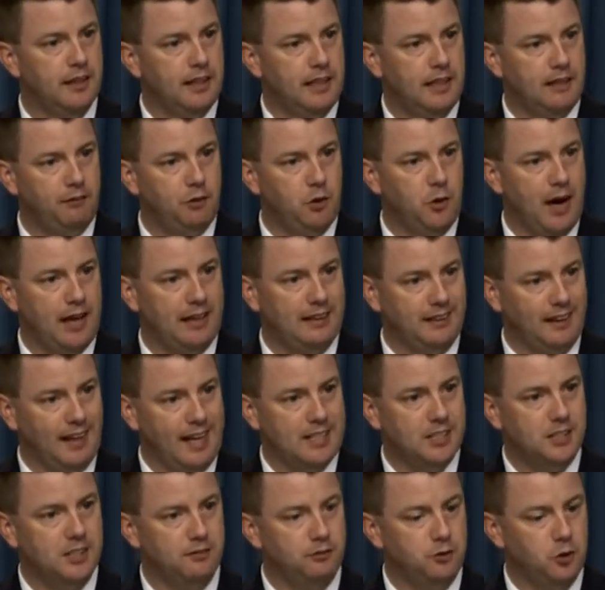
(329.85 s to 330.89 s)
If you had
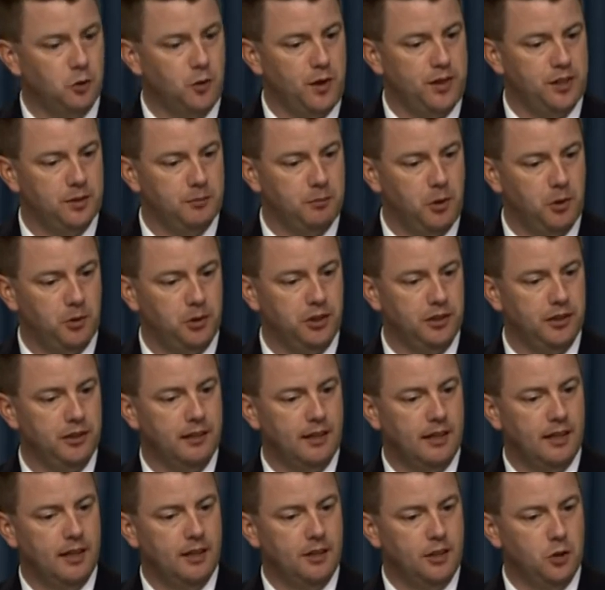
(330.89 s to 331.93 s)
less than full range of motion,
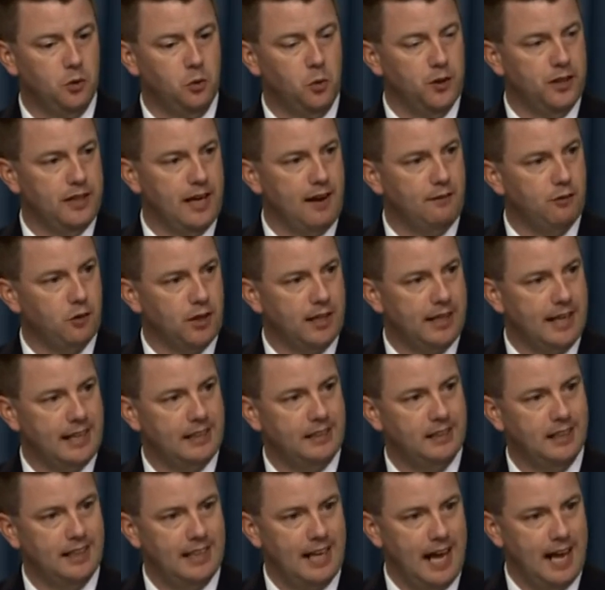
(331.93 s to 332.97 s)
you wouldn't ever get
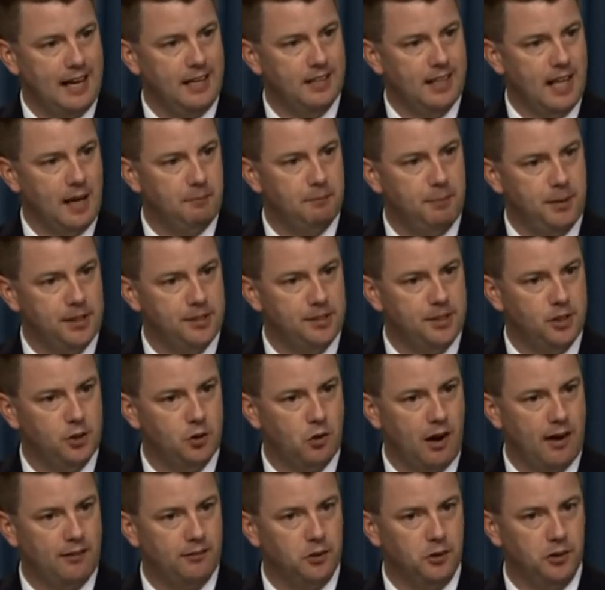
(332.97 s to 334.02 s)
to the end of that piston
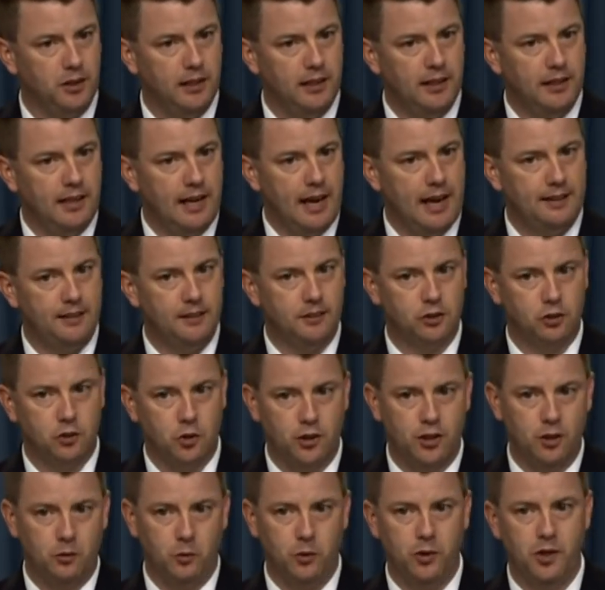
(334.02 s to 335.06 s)
travel, and the
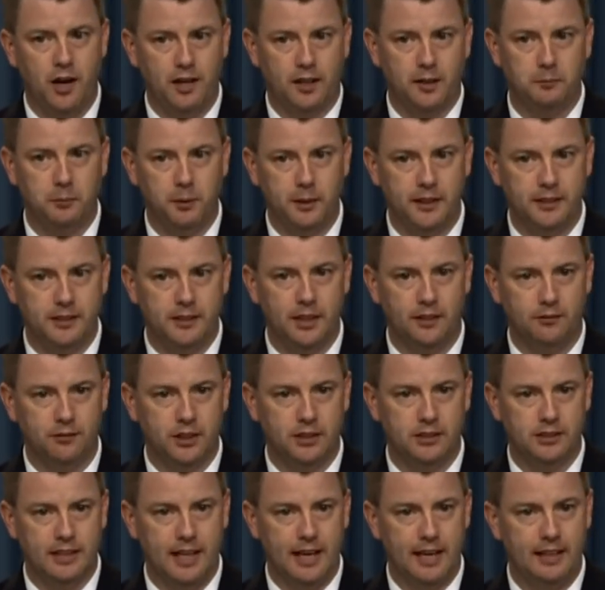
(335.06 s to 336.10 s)
circuit would not complete itself to,
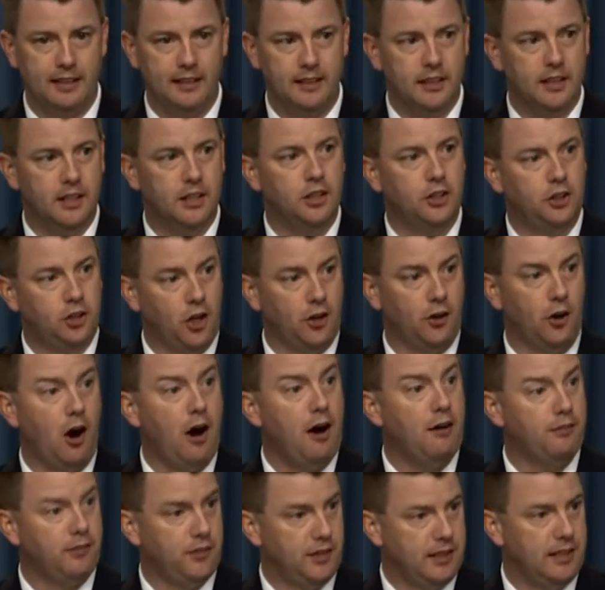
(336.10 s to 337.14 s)
say, shut
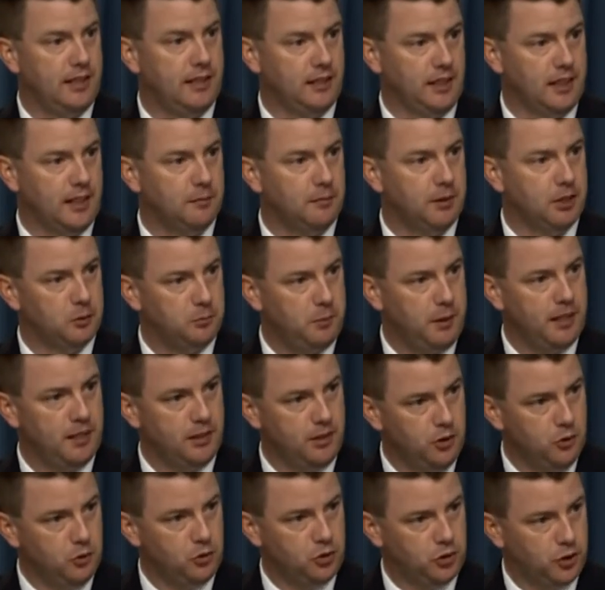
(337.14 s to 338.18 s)
off the helium that's being
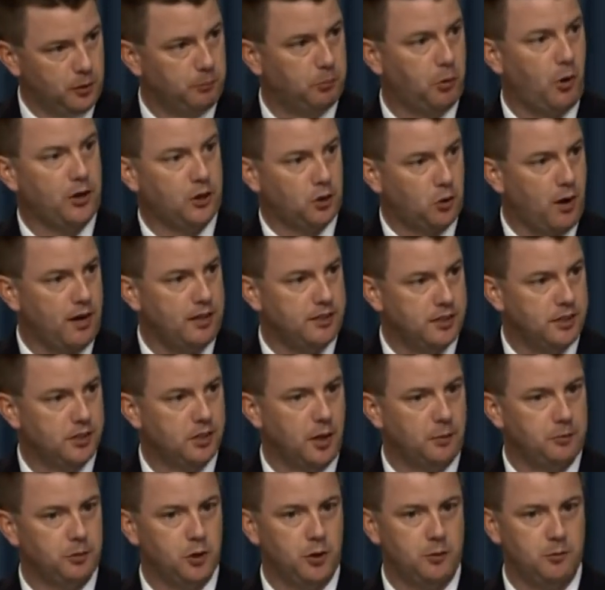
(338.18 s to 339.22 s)
used to pressurize this
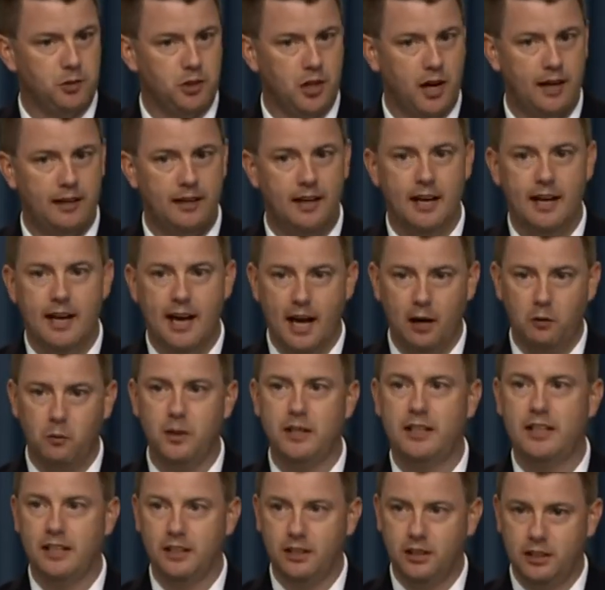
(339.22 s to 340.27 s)
upstream side, and
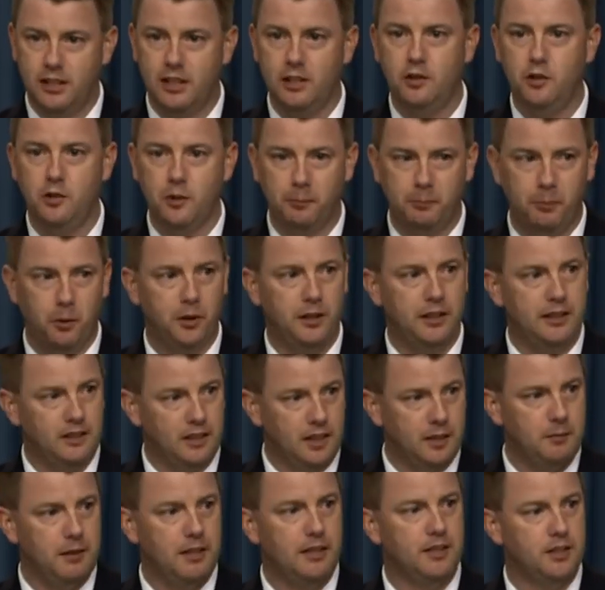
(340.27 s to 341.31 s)
we'd continue to put
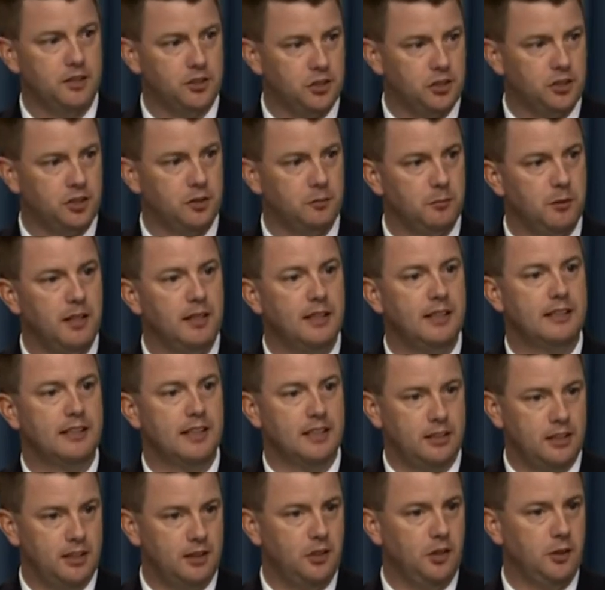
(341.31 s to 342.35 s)
helium into the system,
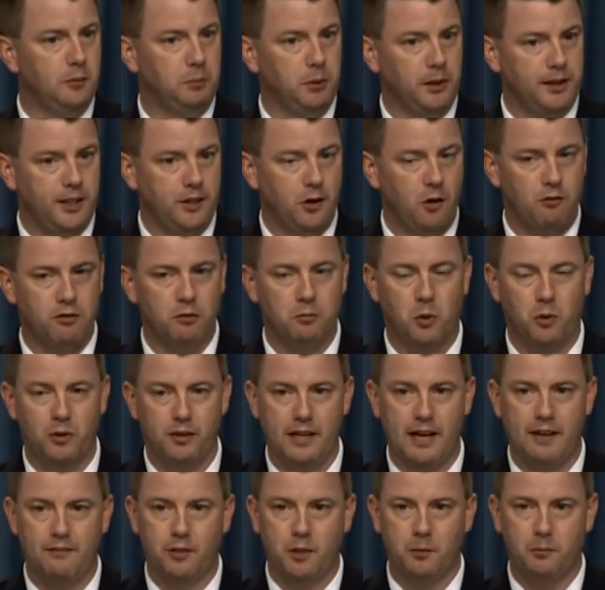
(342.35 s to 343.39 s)
continue to bleed it overboard in
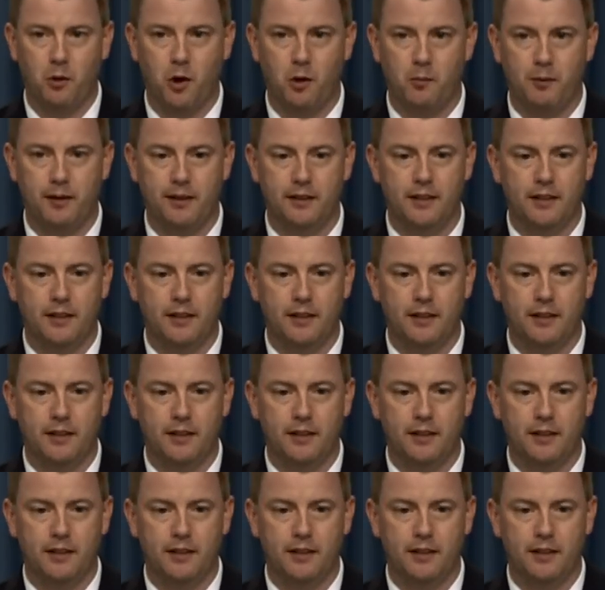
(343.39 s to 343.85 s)
the aft compartment.